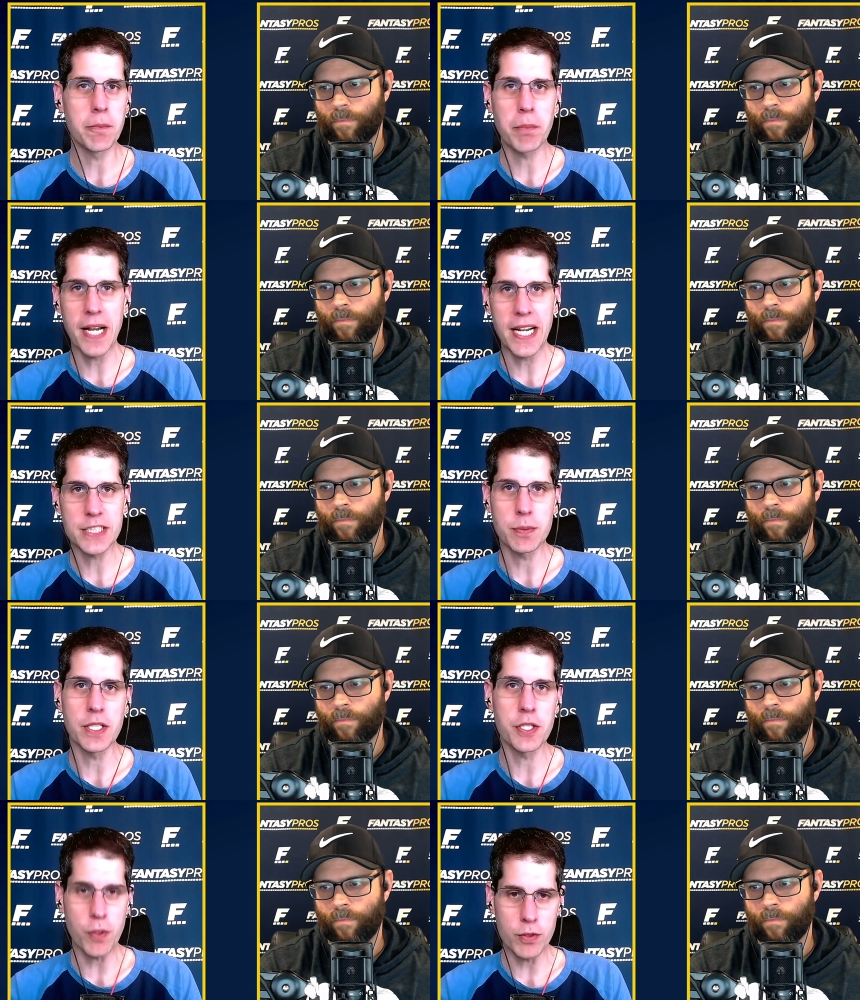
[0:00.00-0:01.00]
Speaker 1: in practice
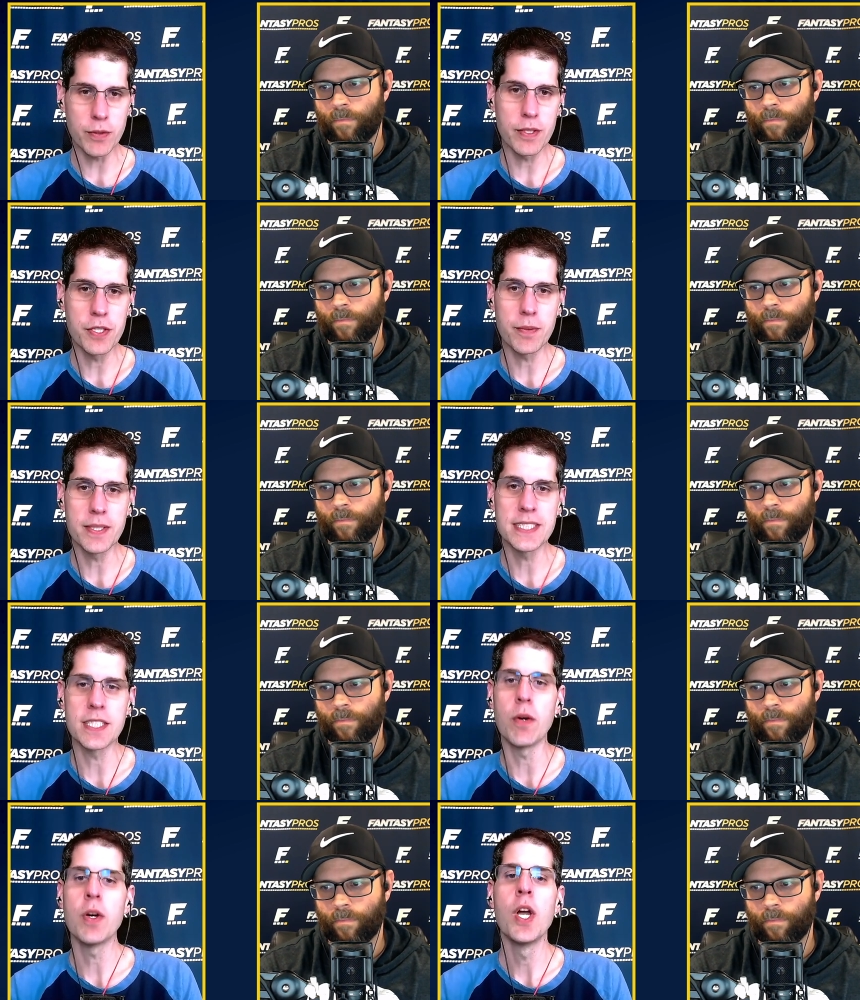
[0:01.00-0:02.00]
with a shoulder injury.
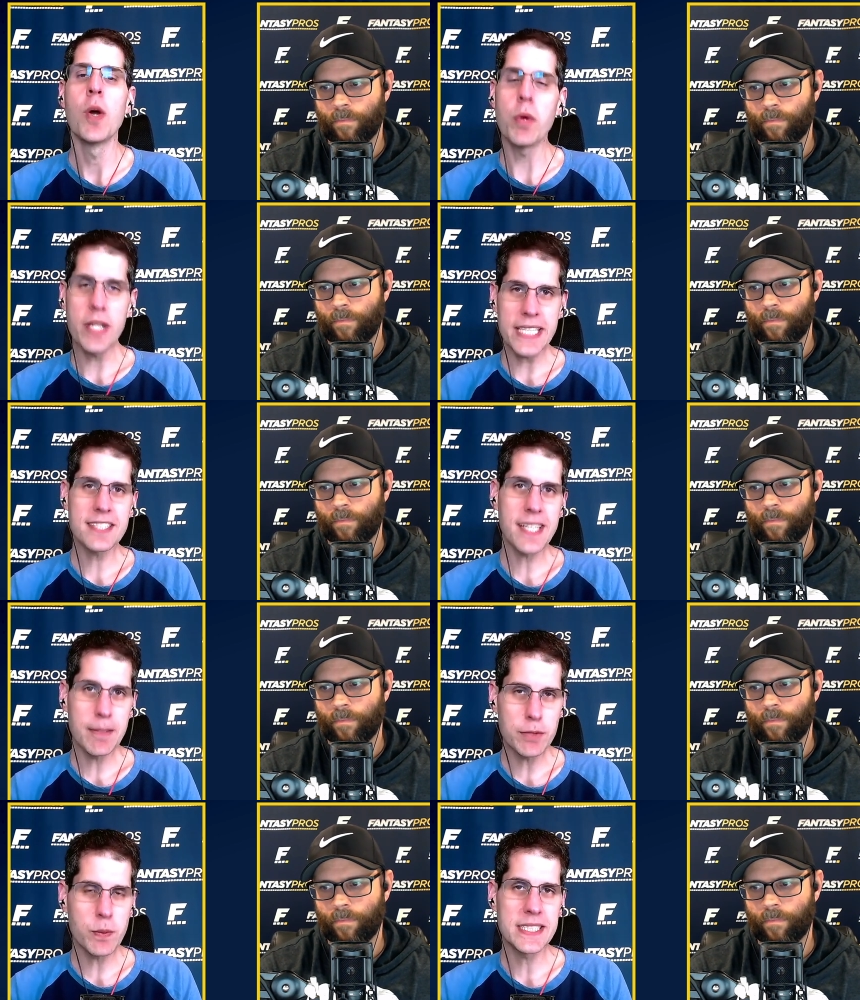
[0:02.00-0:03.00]
So we'll get to
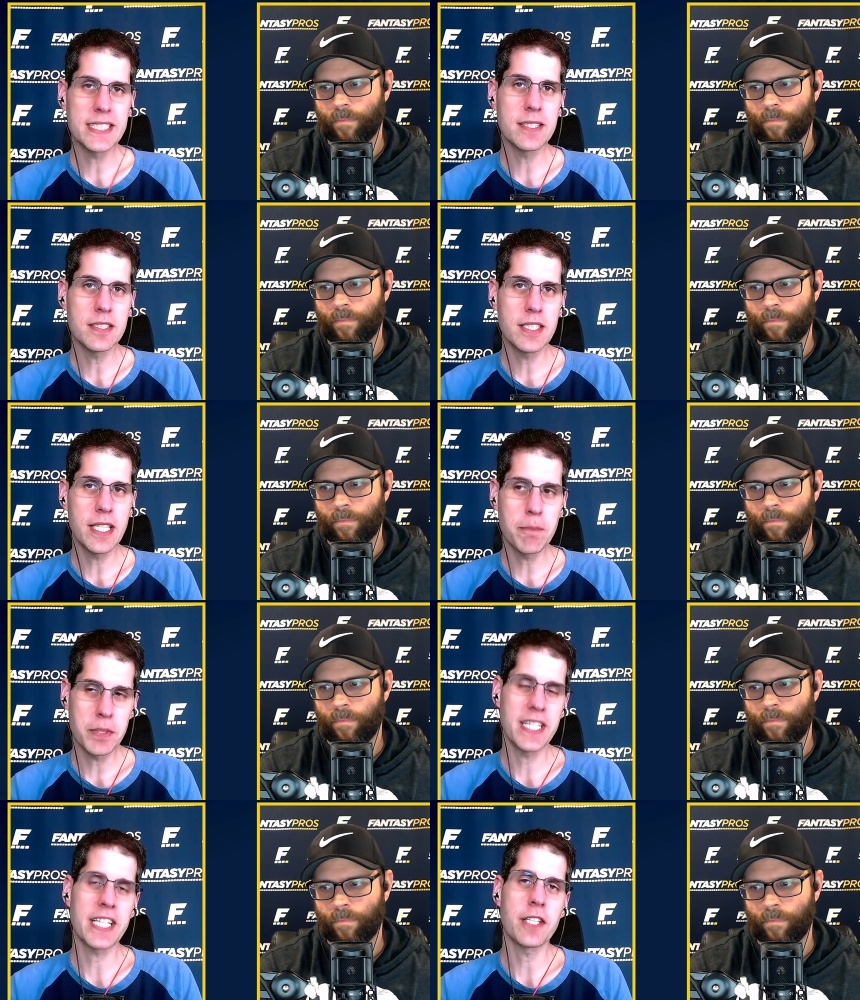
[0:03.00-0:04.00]
Jameis Winston in
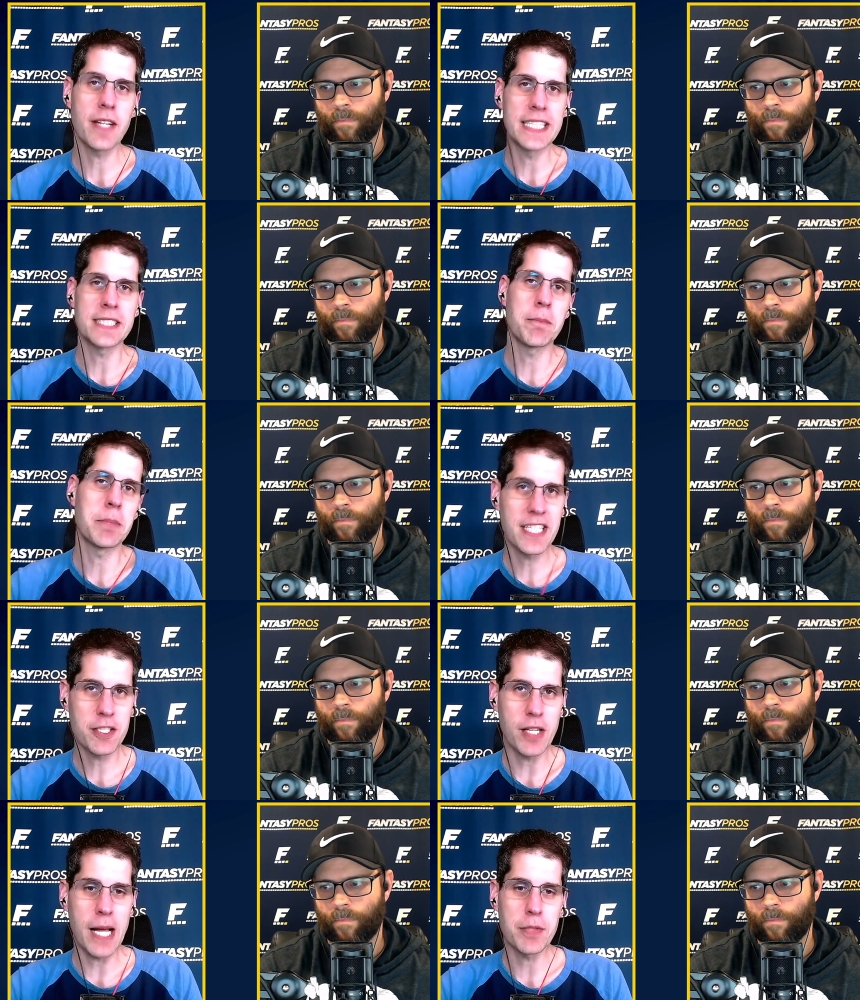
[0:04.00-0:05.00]
particular as a
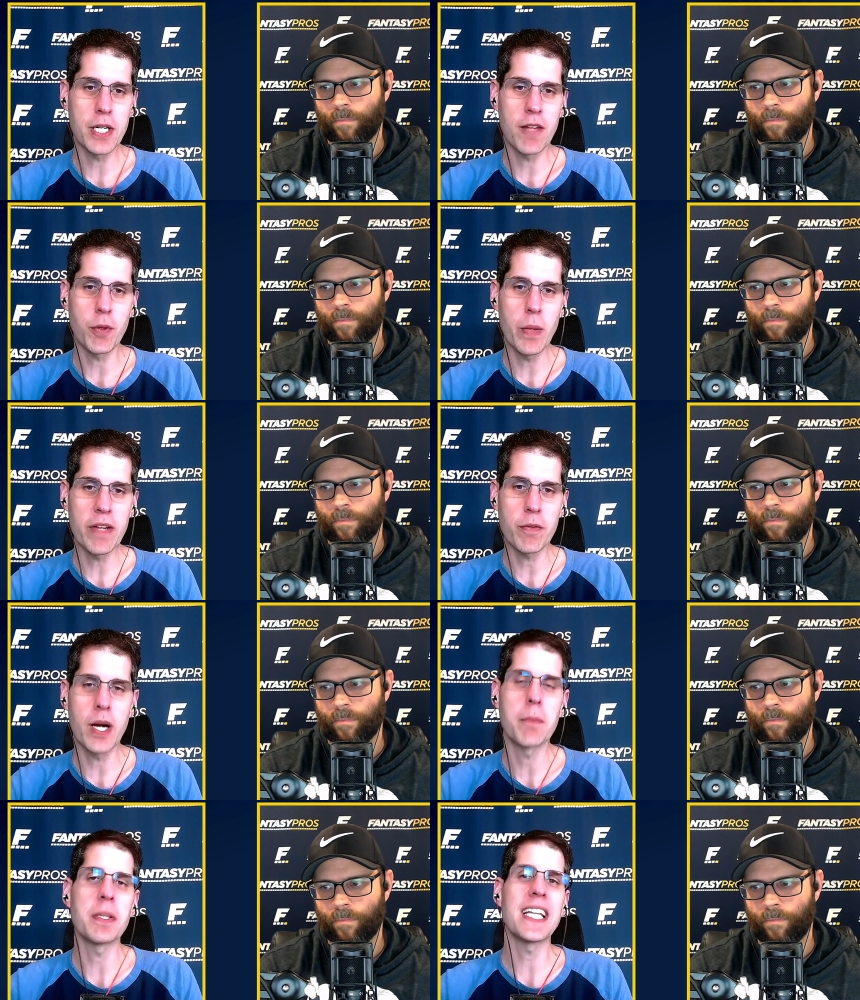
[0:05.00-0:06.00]
potential option off the waiver
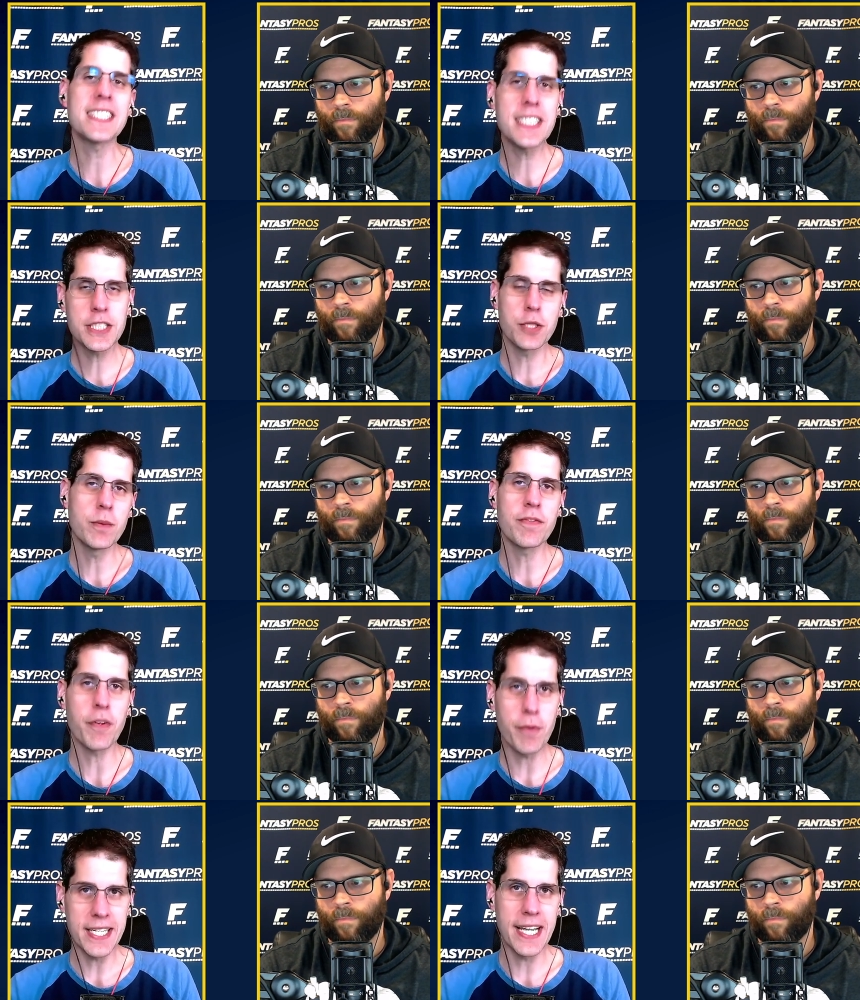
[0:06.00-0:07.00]
wire, but let's assume
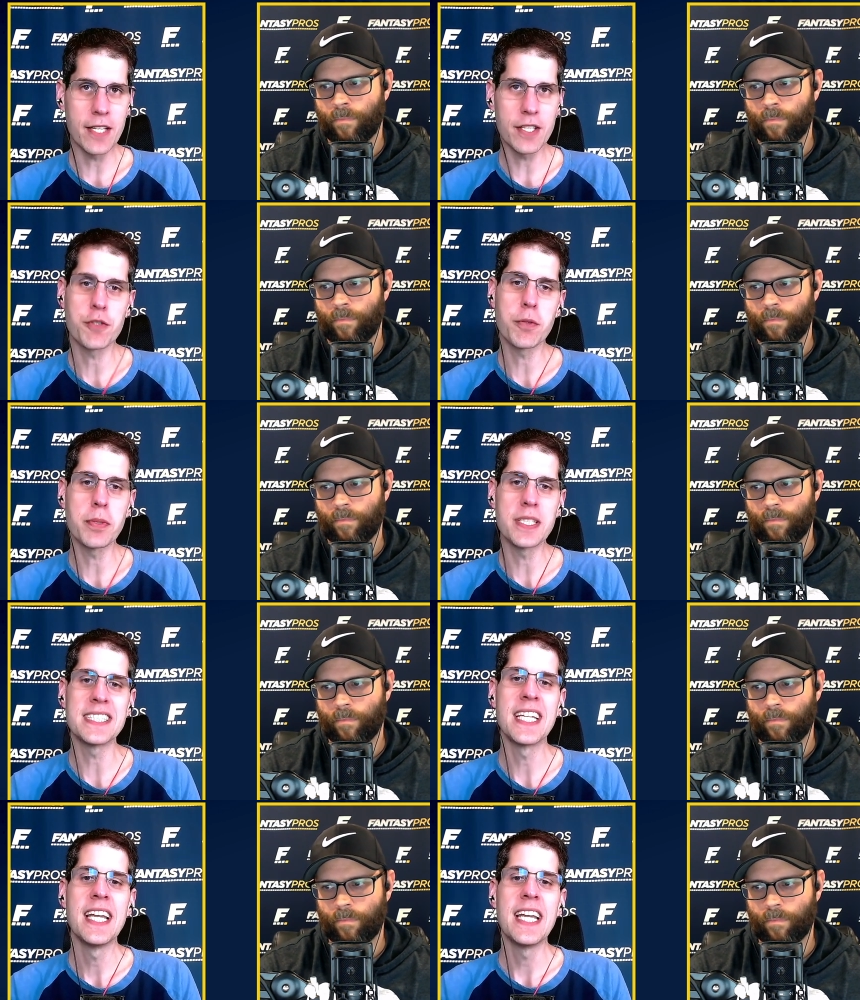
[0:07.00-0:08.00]
for right now that Drew
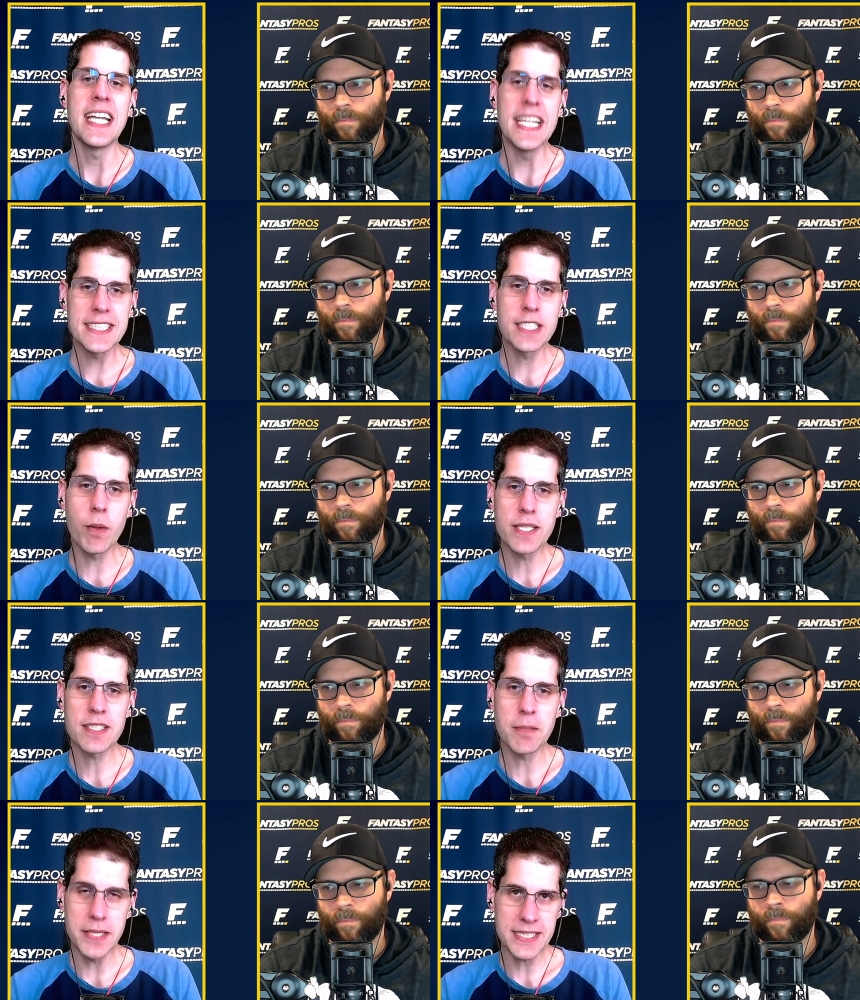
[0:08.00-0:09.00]
Brees is
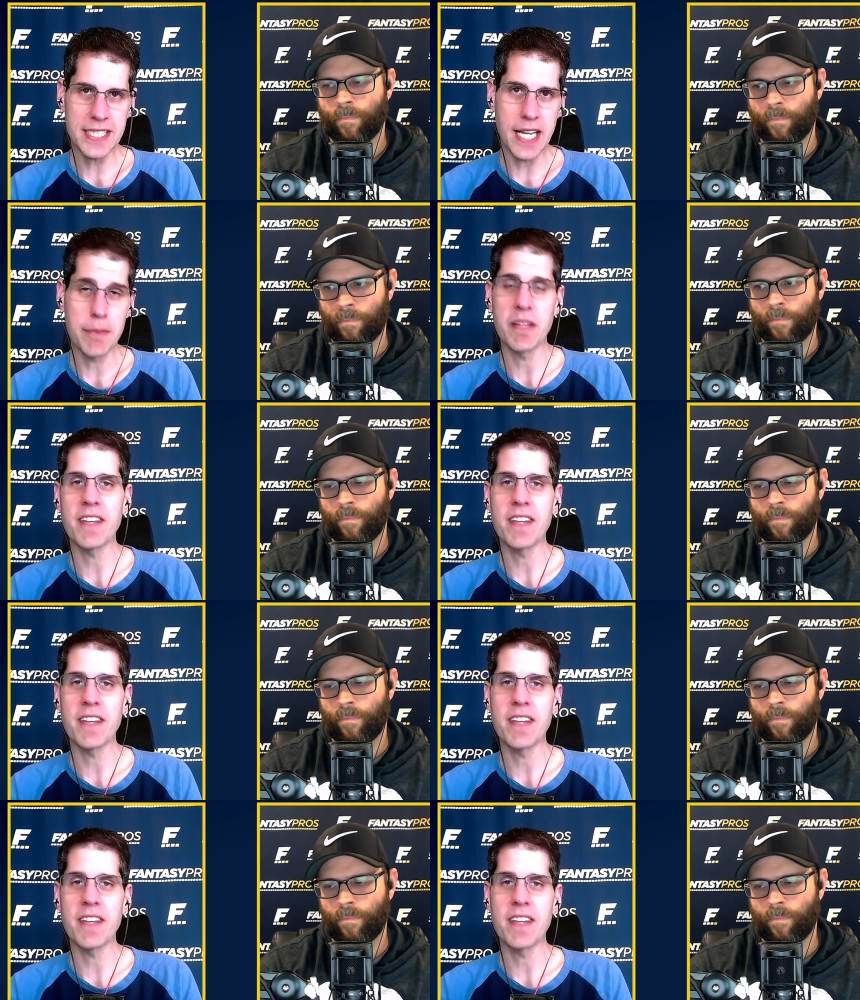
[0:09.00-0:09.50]
going to miss time.